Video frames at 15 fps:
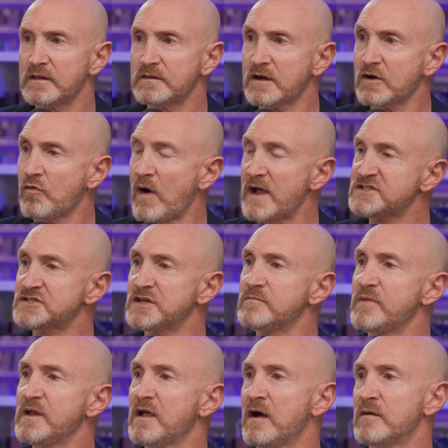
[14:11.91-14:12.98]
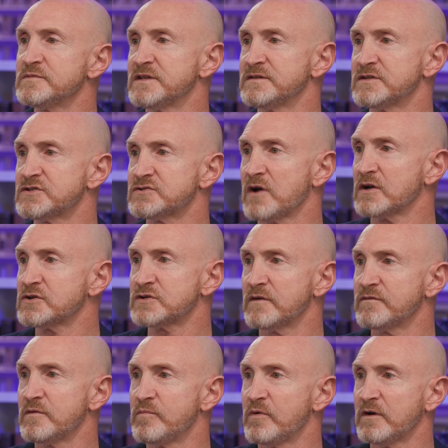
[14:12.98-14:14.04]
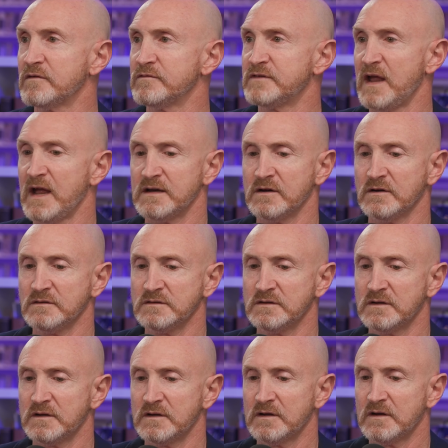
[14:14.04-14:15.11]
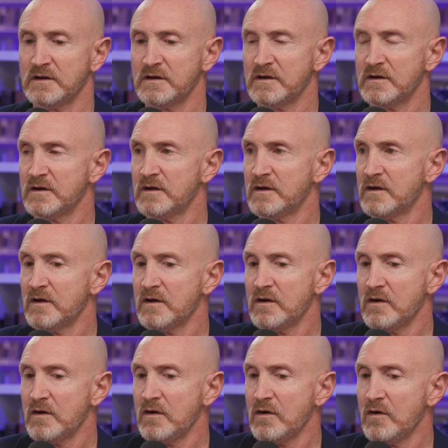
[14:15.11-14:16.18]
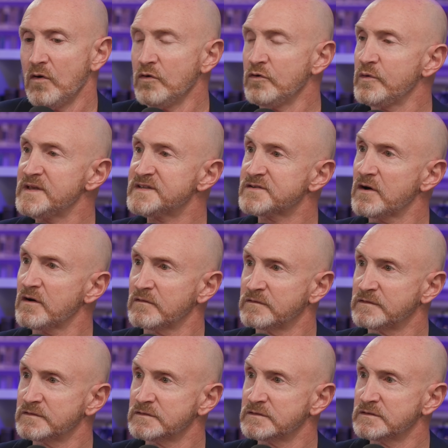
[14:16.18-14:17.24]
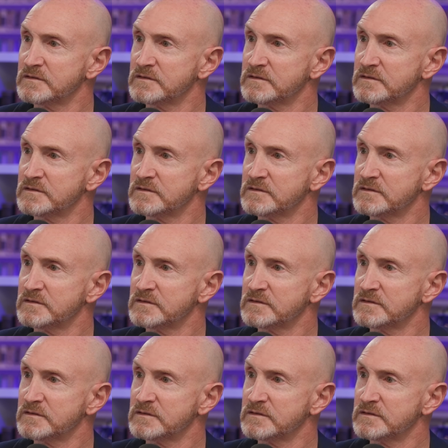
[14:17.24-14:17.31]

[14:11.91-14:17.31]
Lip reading: the question becomes in the structure of the book of Daniel, who do we serve?